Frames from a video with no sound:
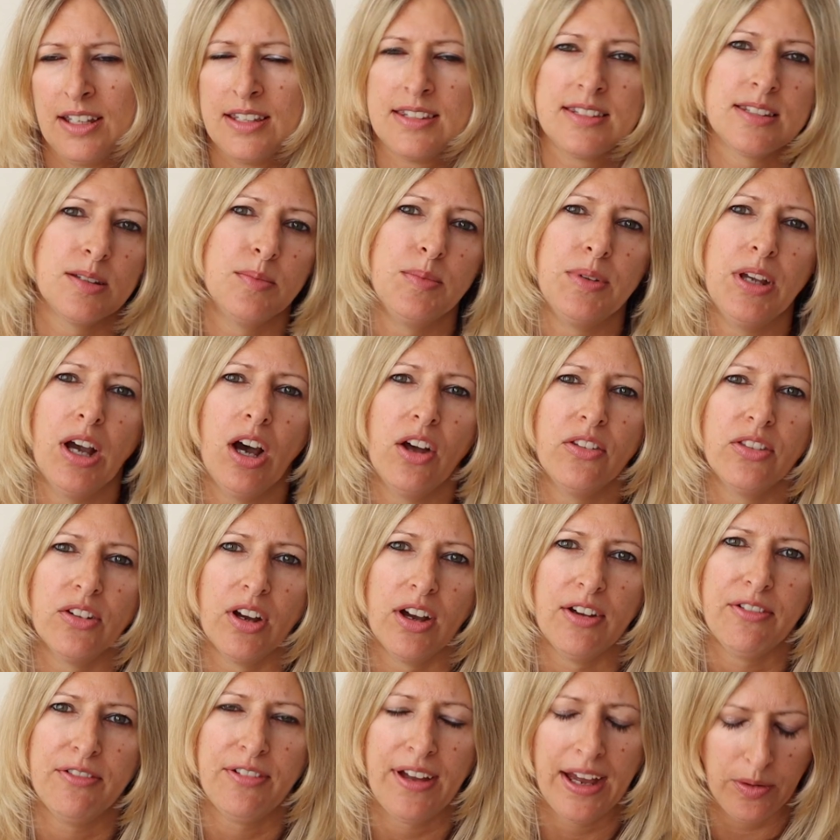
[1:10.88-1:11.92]
some yarn that
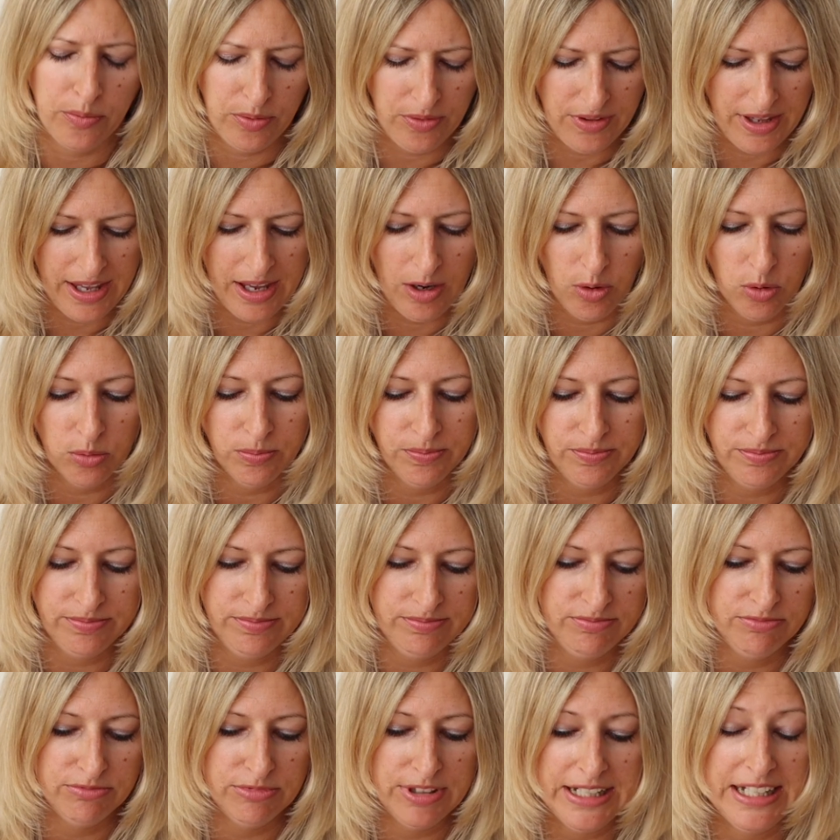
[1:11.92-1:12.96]
I found there, or
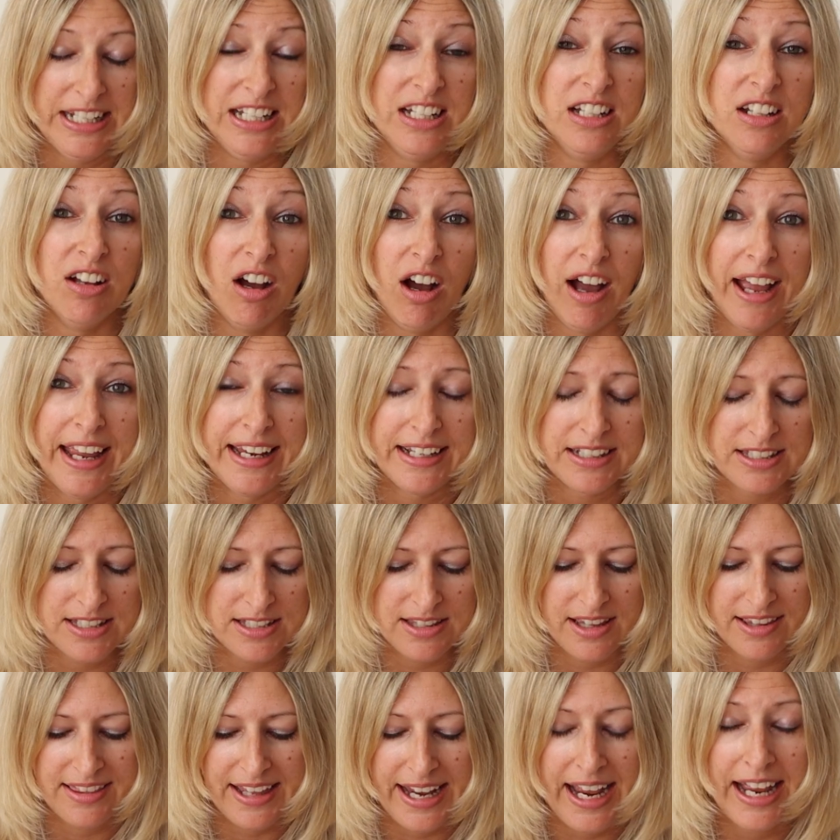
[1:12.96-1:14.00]
really
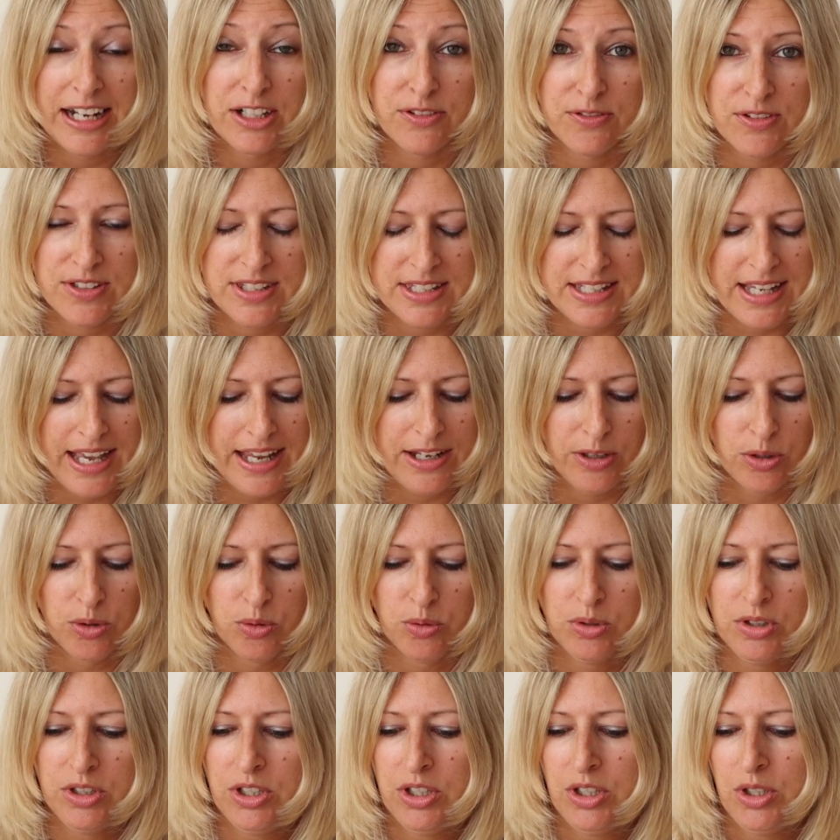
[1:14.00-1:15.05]
liked, that they had for sale,
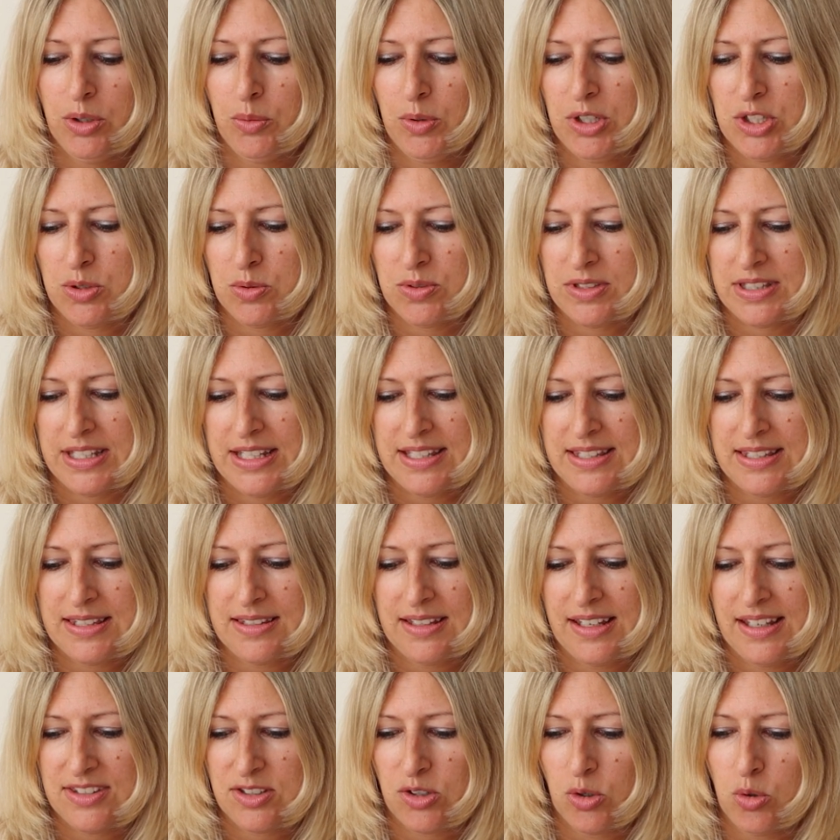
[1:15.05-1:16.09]
which was
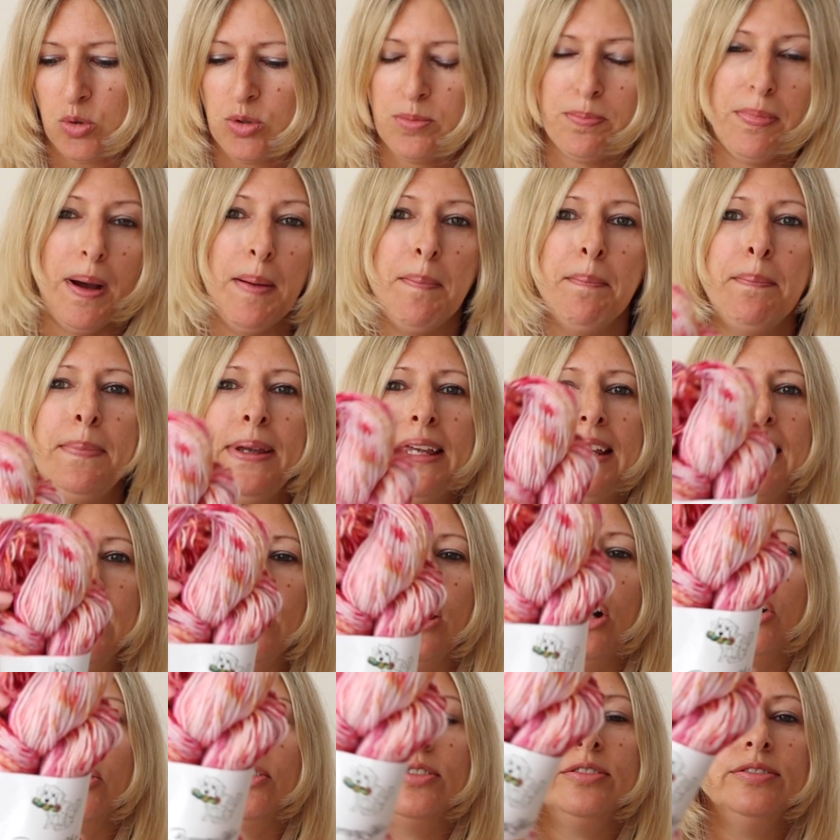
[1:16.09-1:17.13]
this, it's called Bumpy
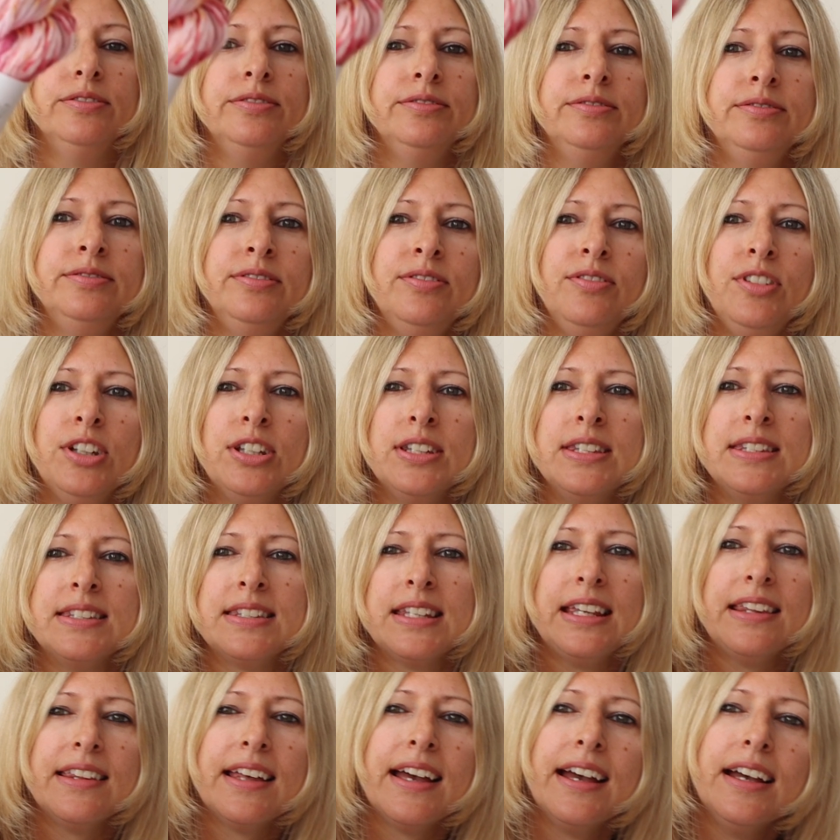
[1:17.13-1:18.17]
yarn,
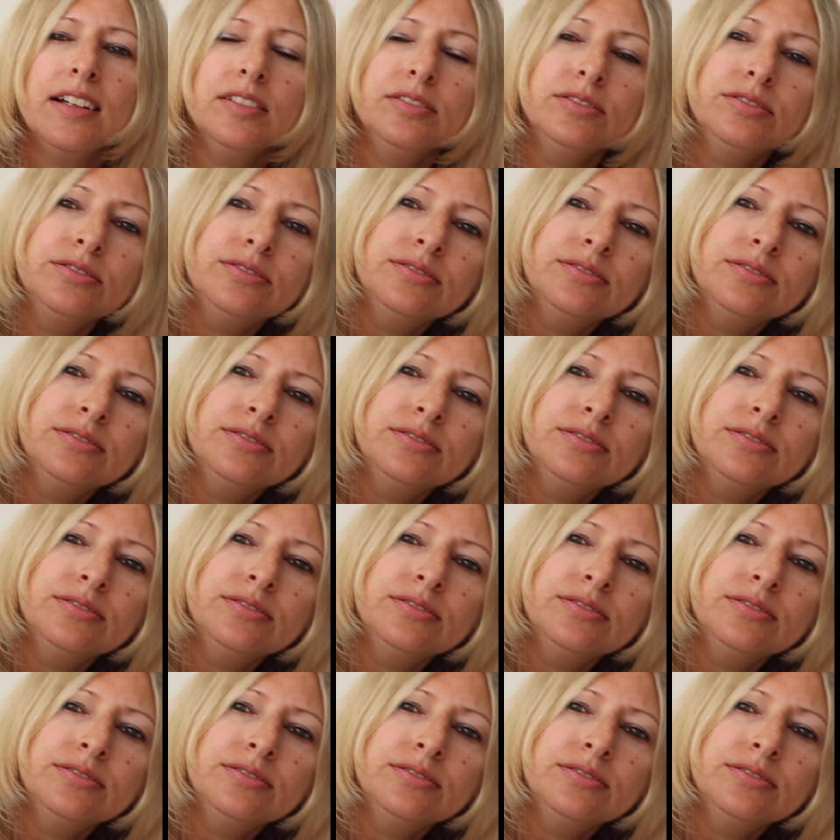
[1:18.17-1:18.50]
see there,